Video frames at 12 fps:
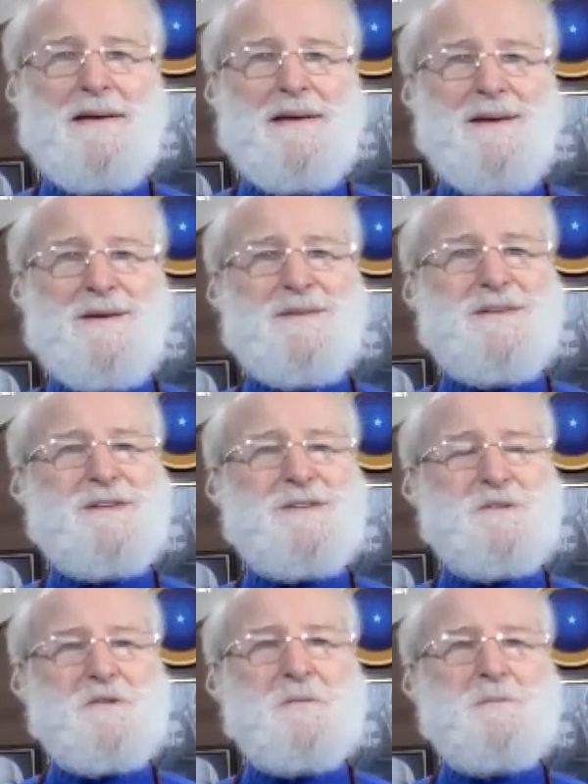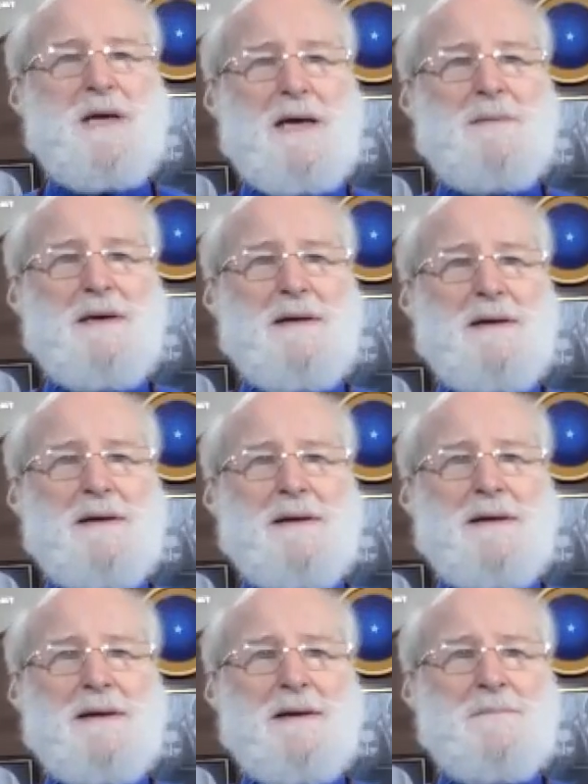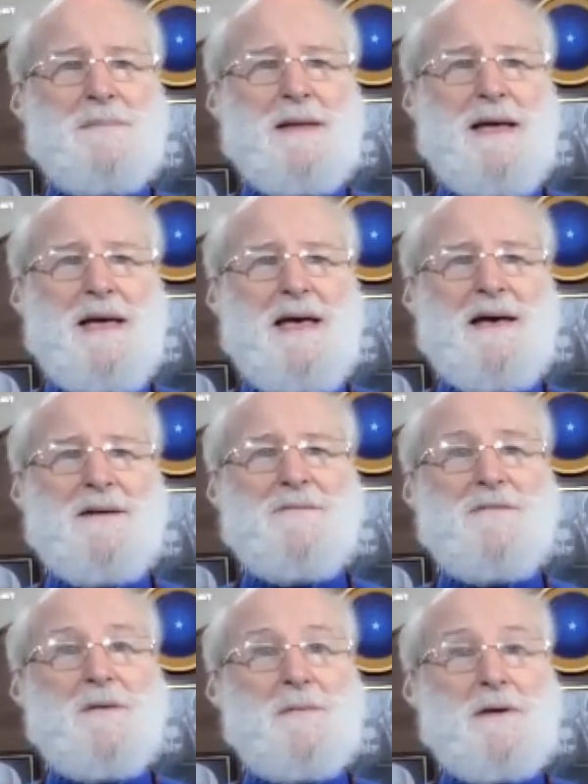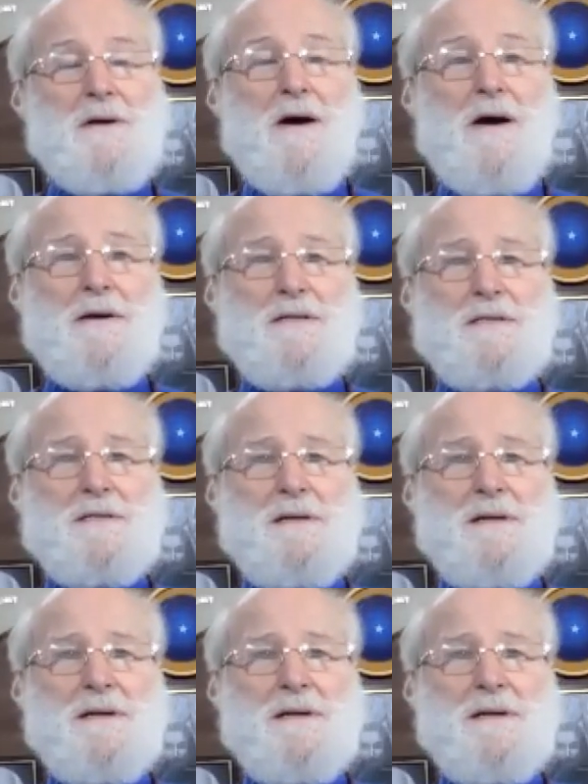Here this group came in, and from their hearts,